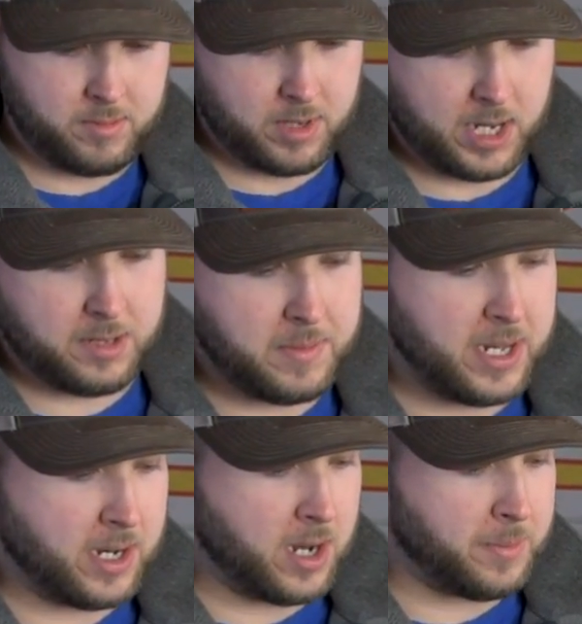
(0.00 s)
I had
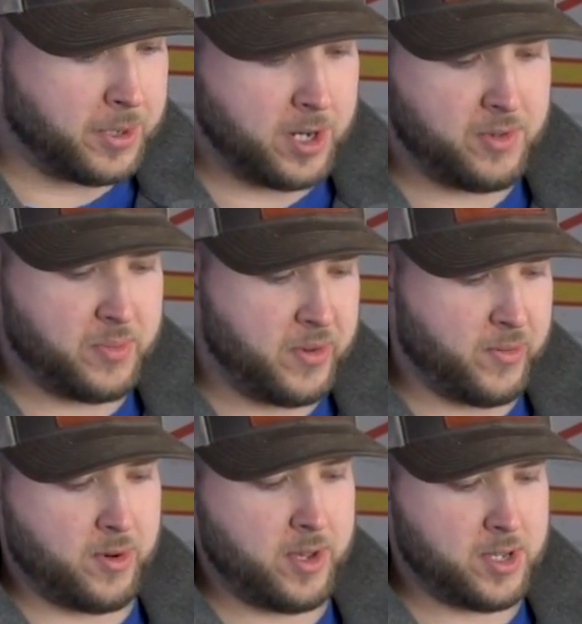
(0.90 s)
made a couple knives
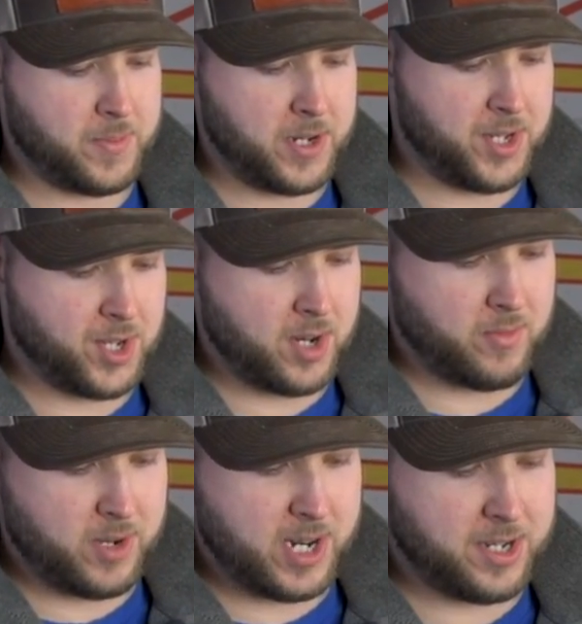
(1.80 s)
before this, but I decided
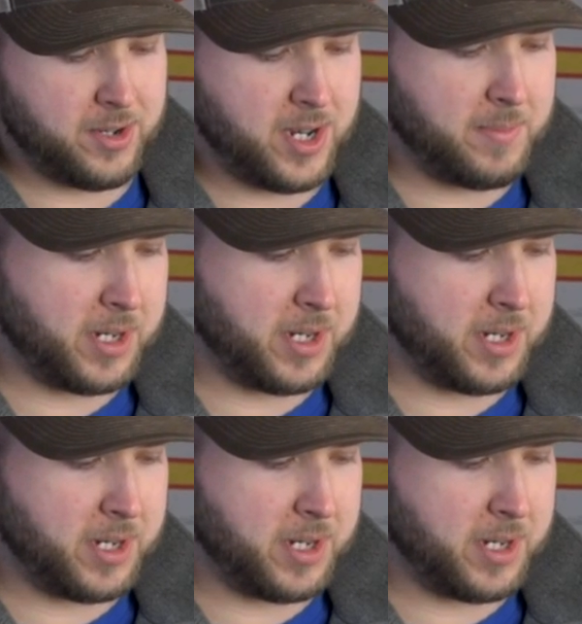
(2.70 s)
one day to attempt a